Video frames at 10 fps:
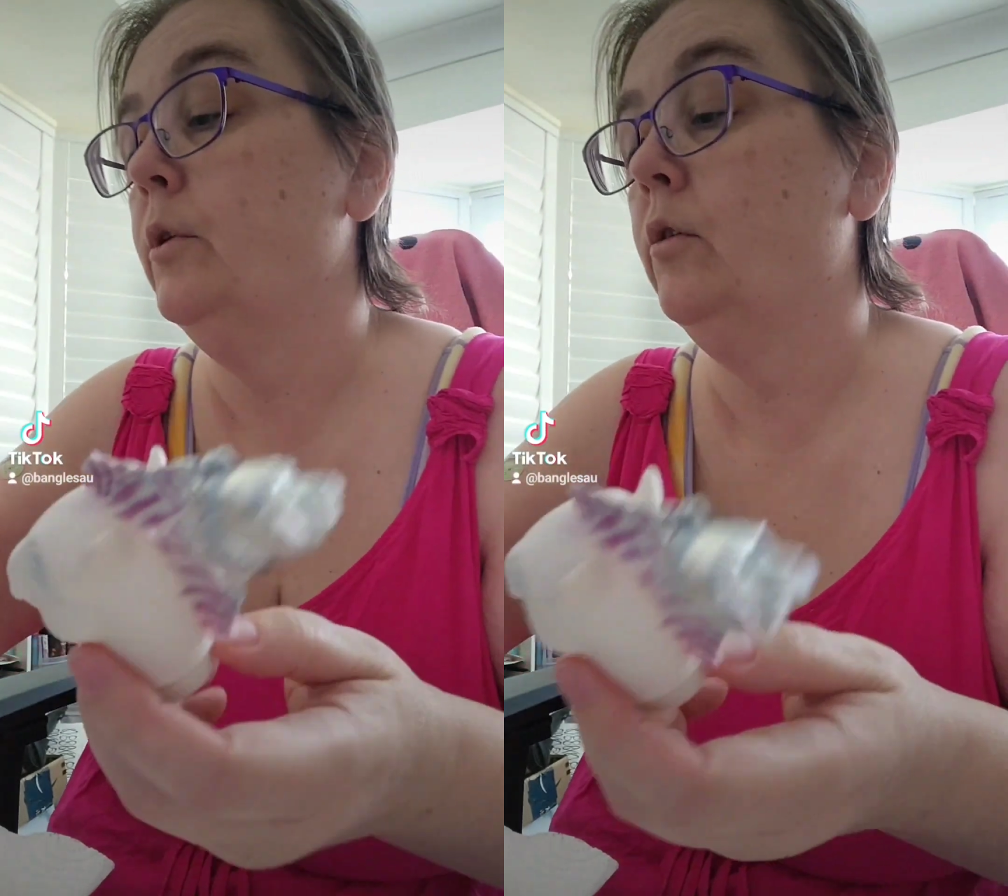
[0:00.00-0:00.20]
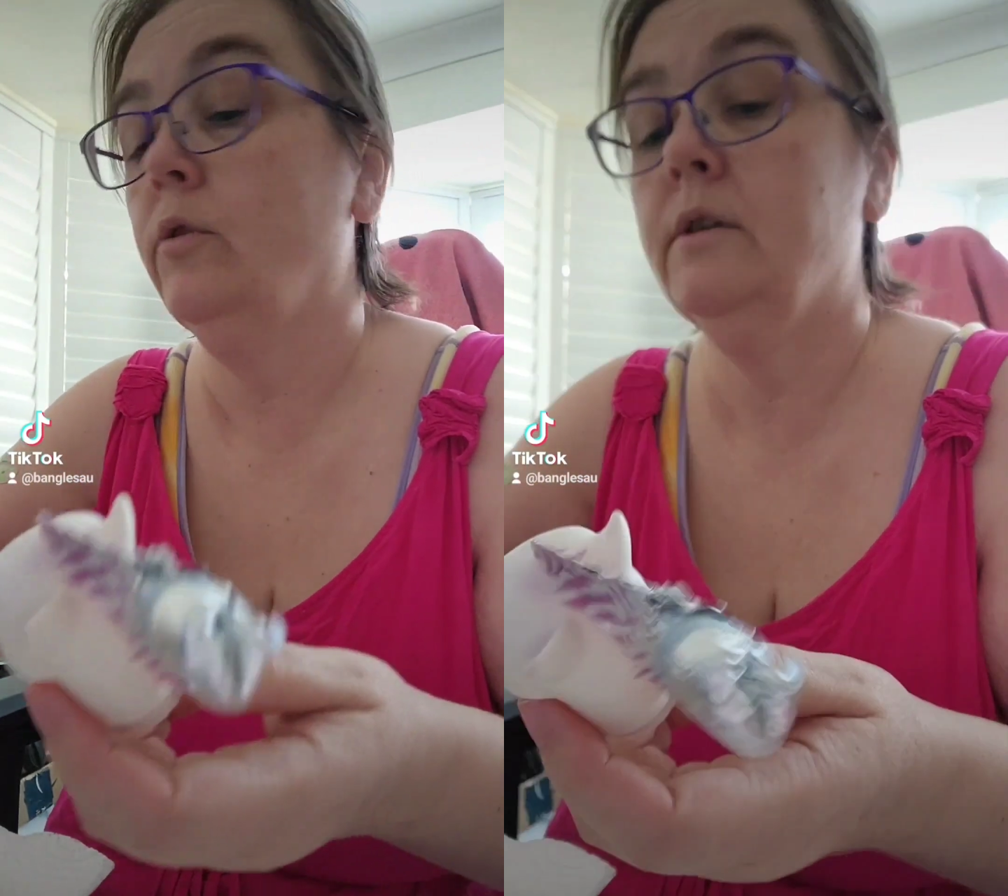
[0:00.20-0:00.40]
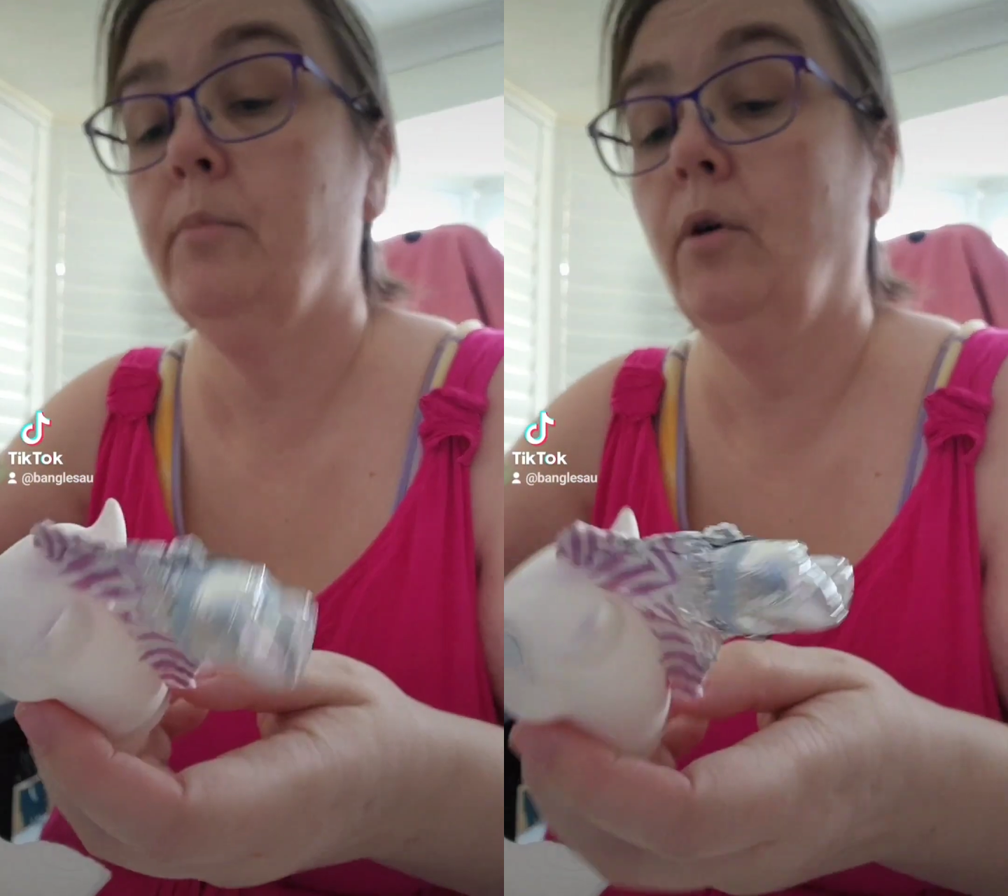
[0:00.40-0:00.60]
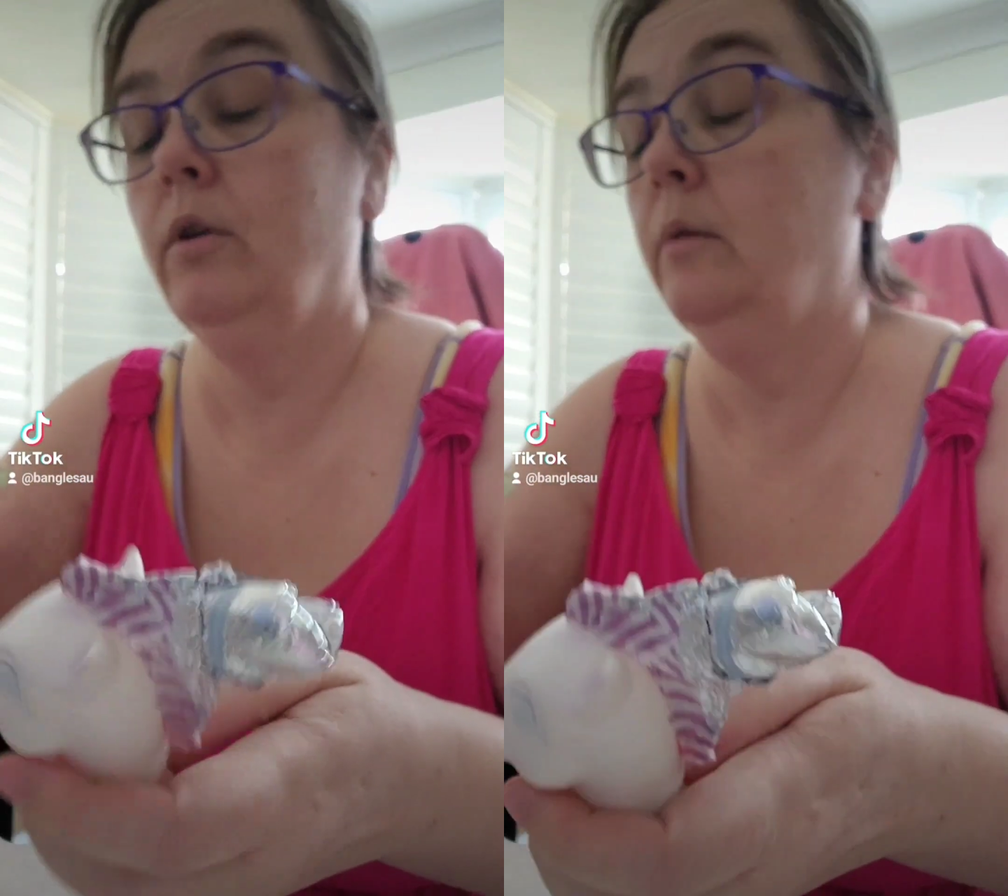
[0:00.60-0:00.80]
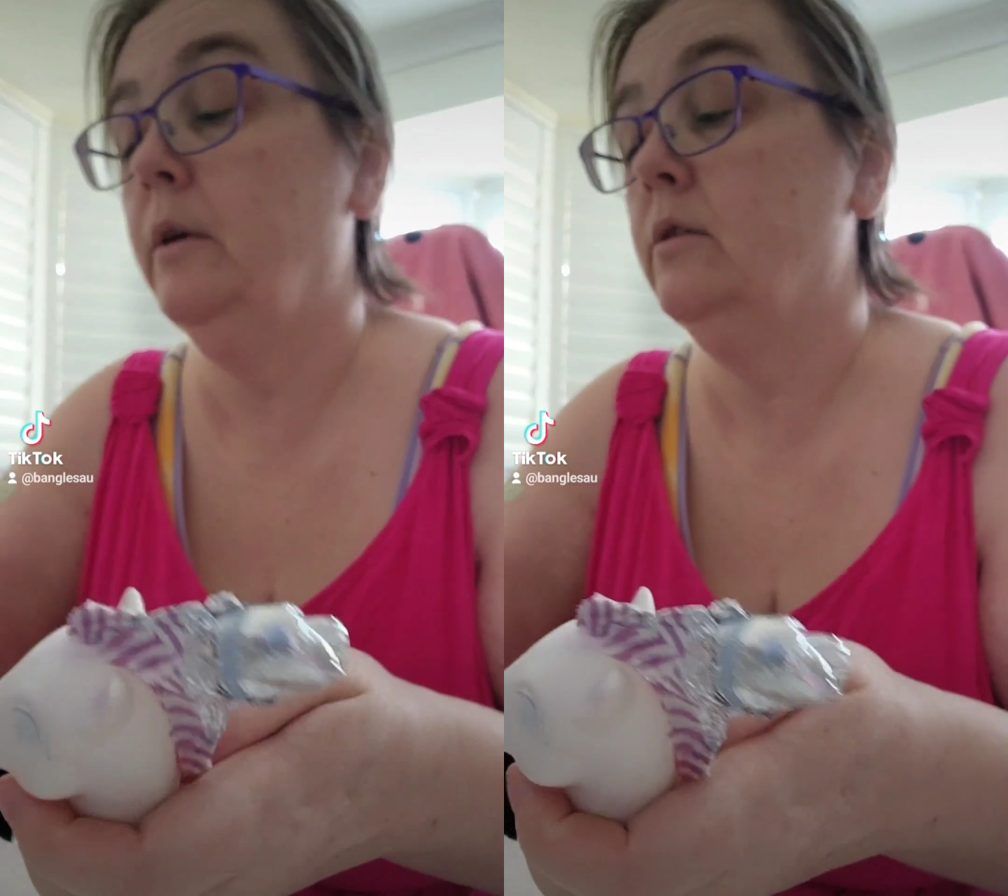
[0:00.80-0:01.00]
with on this
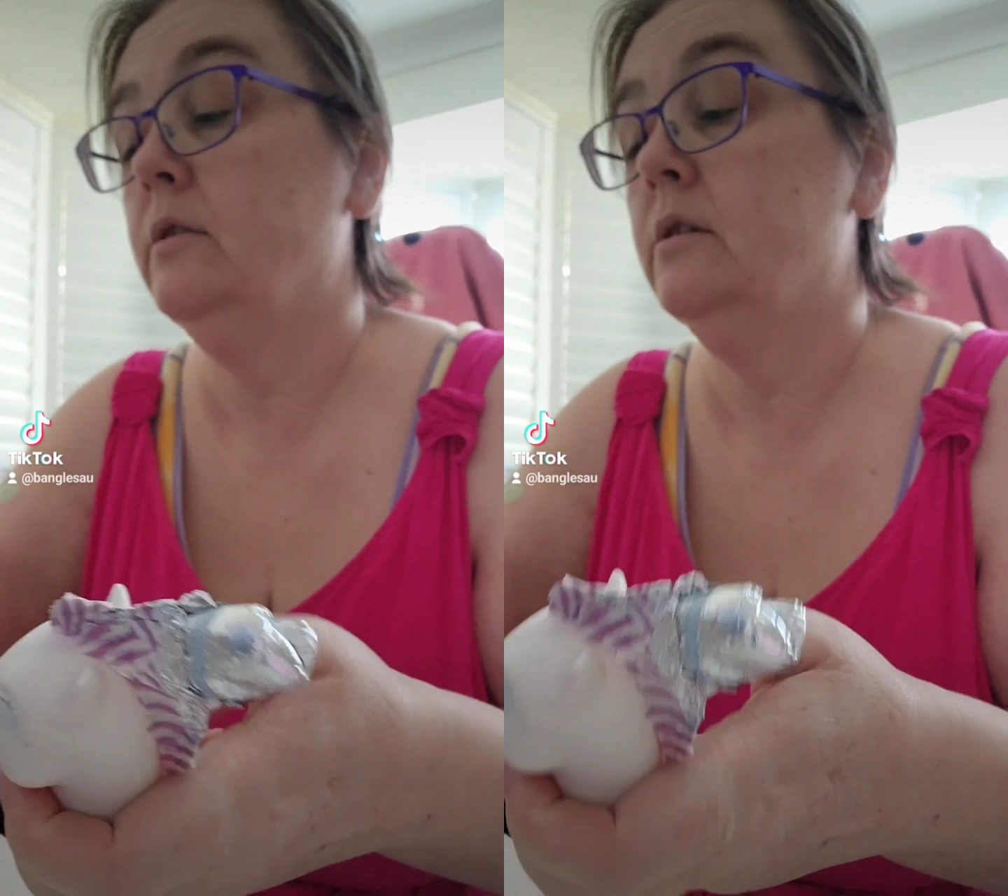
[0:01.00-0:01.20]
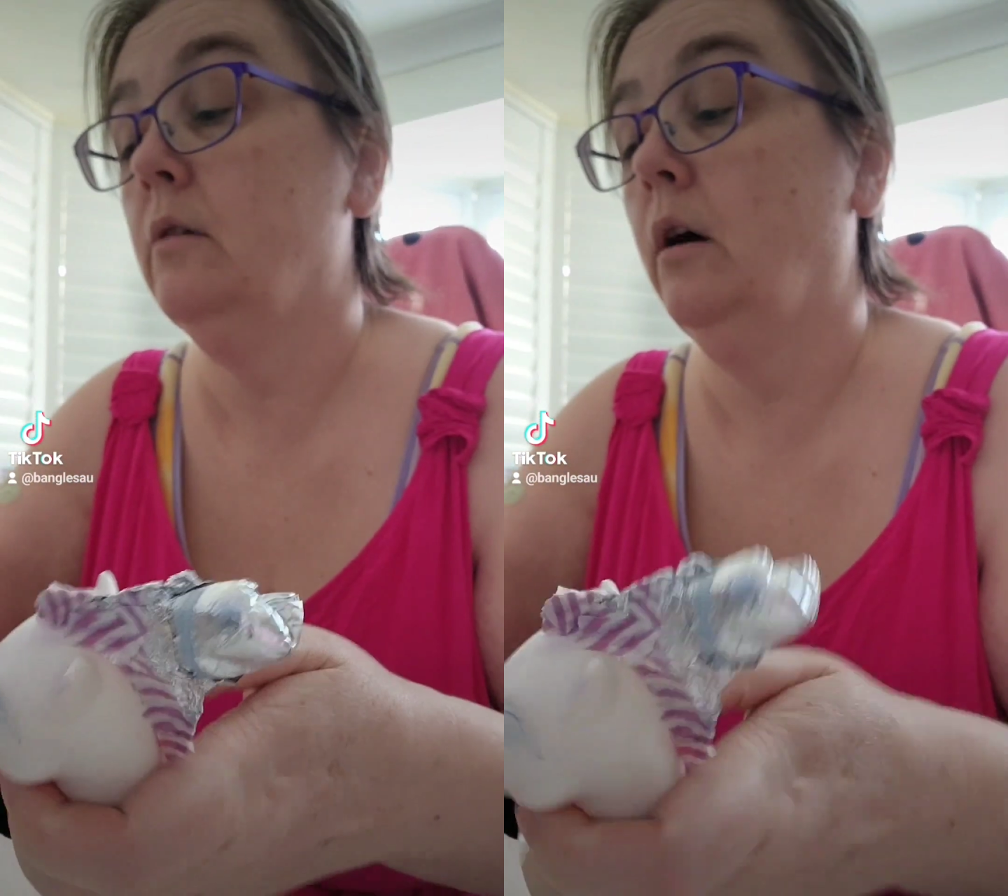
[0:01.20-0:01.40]
pony because